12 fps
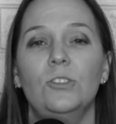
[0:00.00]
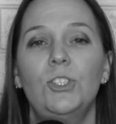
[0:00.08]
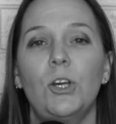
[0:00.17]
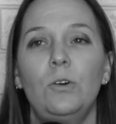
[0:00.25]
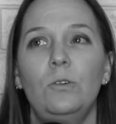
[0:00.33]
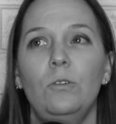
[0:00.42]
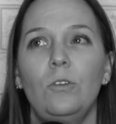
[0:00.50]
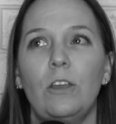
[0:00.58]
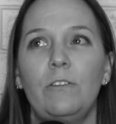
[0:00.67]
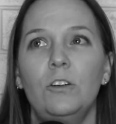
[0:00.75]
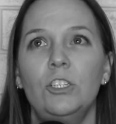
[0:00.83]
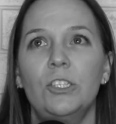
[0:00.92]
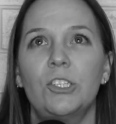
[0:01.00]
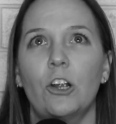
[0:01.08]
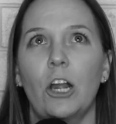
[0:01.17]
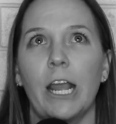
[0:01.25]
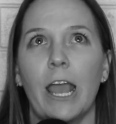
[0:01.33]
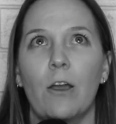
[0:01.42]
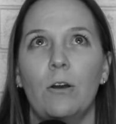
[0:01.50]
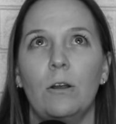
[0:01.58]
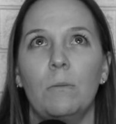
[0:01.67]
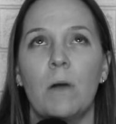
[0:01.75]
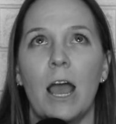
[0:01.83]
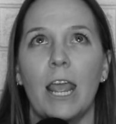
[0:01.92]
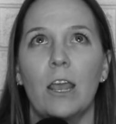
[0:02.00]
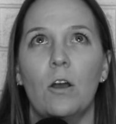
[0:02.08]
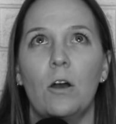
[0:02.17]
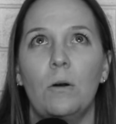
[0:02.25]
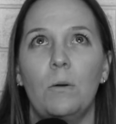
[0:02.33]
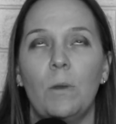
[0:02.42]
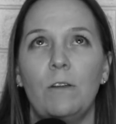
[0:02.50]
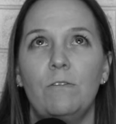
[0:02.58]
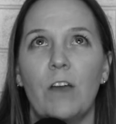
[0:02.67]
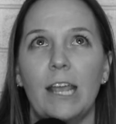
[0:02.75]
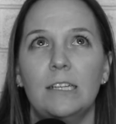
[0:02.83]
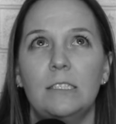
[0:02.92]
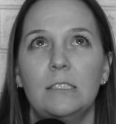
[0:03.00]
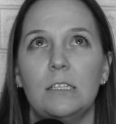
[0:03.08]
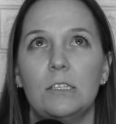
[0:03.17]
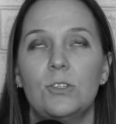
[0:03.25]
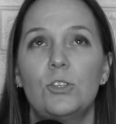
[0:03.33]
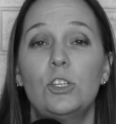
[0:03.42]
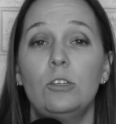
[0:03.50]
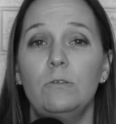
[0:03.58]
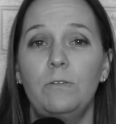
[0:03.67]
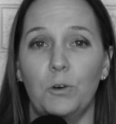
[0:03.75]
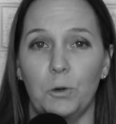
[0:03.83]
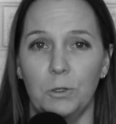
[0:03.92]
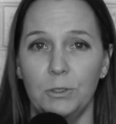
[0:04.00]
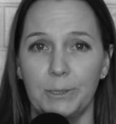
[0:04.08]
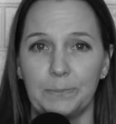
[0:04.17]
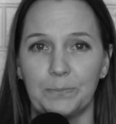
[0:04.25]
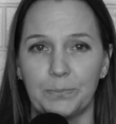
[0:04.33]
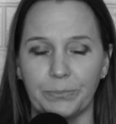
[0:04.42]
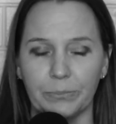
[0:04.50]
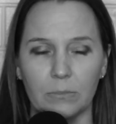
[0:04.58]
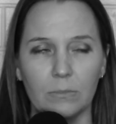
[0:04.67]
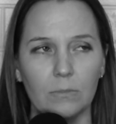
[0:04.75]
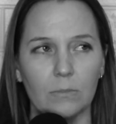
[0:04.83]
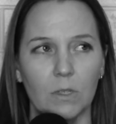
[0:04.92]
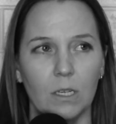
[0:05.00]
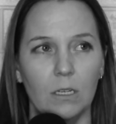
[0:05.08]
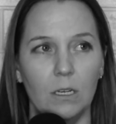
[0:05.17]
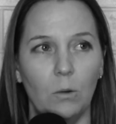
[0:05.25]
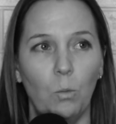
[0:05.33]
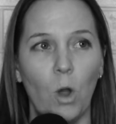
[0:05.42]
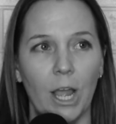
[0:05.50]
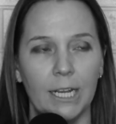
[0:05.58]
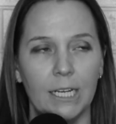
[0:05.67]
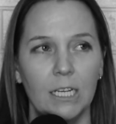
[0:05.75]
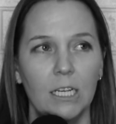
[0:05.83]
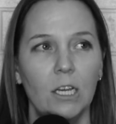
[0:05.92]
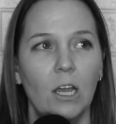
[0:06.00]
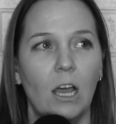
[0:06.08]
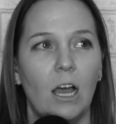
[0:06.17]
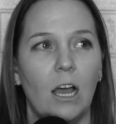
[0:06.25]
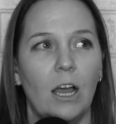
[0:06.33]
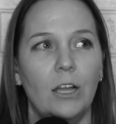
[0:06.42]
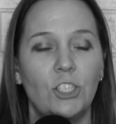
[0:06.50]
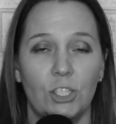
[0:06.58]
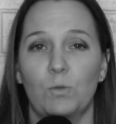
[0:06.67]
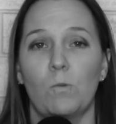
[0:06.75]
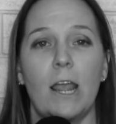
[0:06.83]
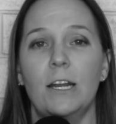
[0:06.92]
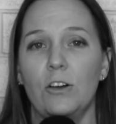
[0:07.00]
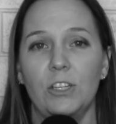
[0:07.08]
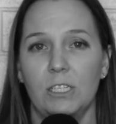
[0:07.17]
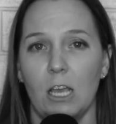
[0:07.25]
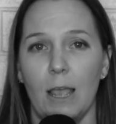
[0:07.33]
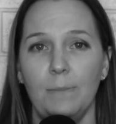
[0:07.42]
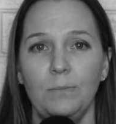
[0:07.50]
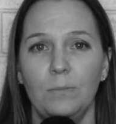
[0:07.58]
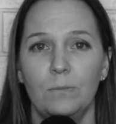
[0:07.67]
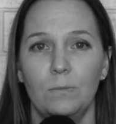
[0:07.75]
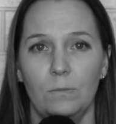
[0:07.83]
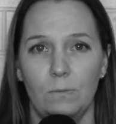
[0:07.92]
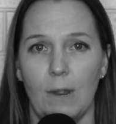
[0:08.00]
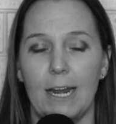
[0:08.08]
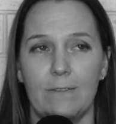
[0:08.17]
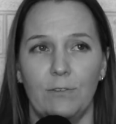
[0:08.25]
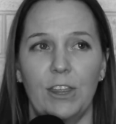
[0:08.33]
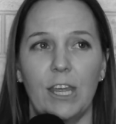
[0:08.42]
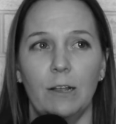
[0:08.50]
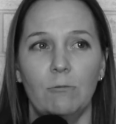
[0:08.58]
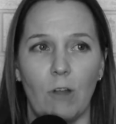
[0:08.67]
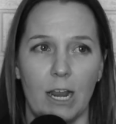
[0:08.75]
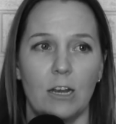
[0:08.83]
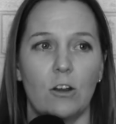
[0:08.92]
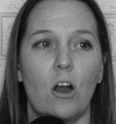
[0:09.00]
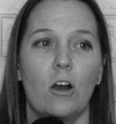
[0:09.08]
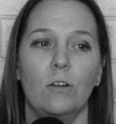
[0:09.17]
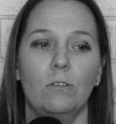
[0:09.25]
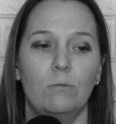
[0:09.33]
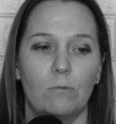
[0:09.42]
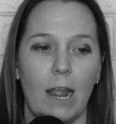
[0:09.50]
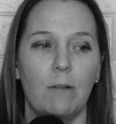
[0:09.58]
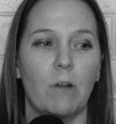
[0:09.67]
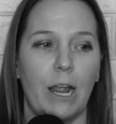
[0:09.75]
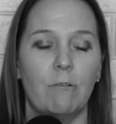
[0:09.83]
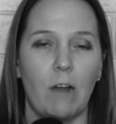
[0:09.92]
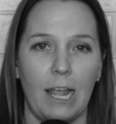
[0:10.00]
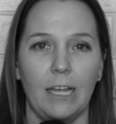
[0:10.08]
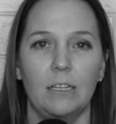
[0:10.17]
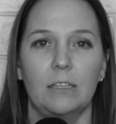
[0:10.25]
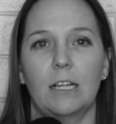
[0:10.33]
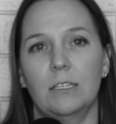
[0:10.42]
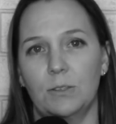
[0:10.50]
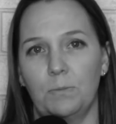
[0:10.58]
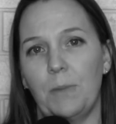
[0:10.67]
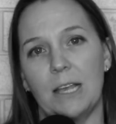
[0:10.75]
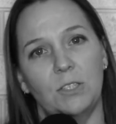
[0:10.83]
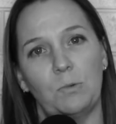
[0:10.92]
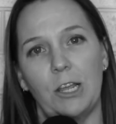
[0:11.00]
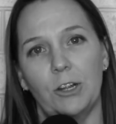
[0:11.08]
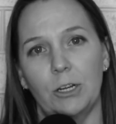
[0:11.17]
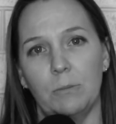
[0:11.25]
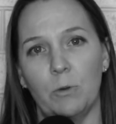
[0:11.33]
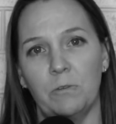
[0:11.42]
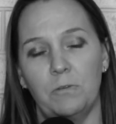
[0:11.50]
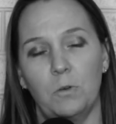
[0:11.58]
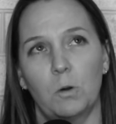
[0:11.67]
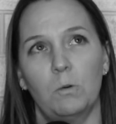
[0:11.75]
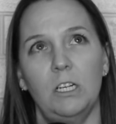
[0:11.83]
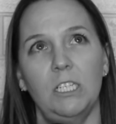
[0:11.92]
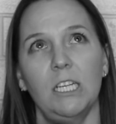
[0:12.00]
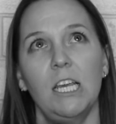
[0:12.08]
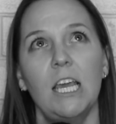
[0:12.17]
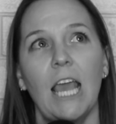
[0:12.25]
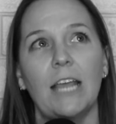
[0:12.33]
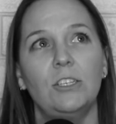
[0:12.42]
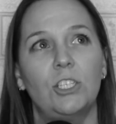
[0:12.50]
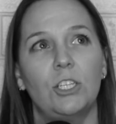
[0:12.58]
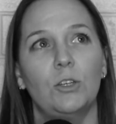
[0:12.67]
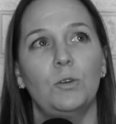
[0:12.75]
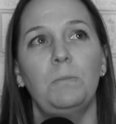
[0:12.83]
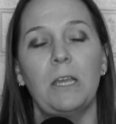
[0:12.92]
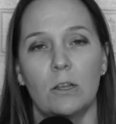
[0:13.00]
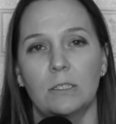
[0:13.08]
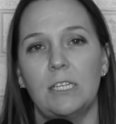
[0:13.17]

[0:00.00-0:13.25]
So if you're just starting out, my advice is twofold. One, just write all the time. Write everything, write it all, write. That's the best way you're going to move forward. And two, be on